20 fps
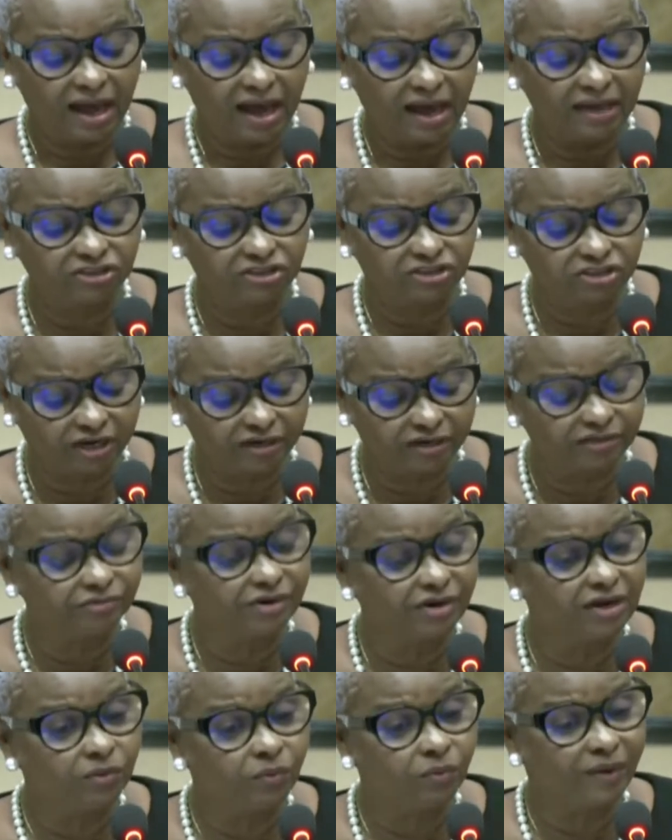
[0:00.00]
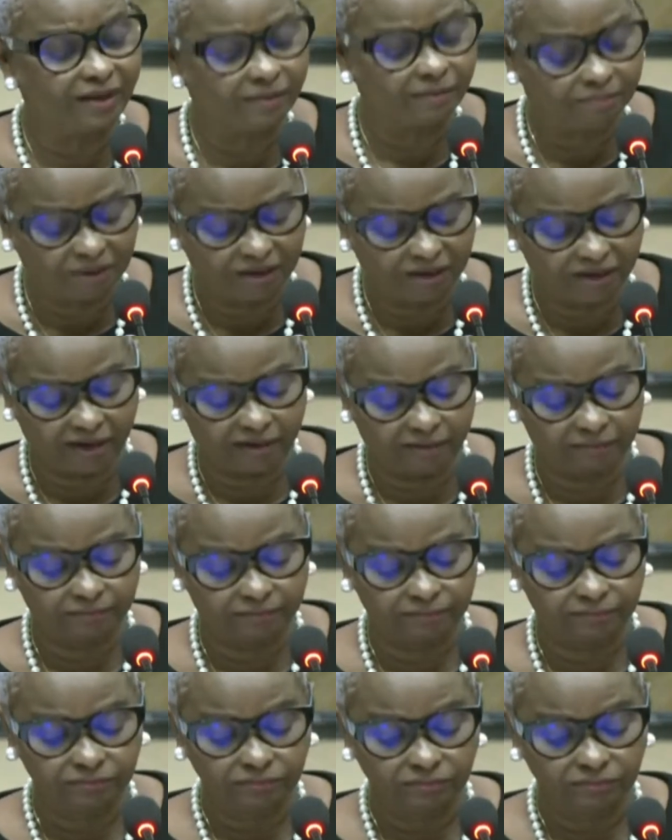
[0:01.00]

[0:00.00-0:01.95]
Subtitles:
and general well-being.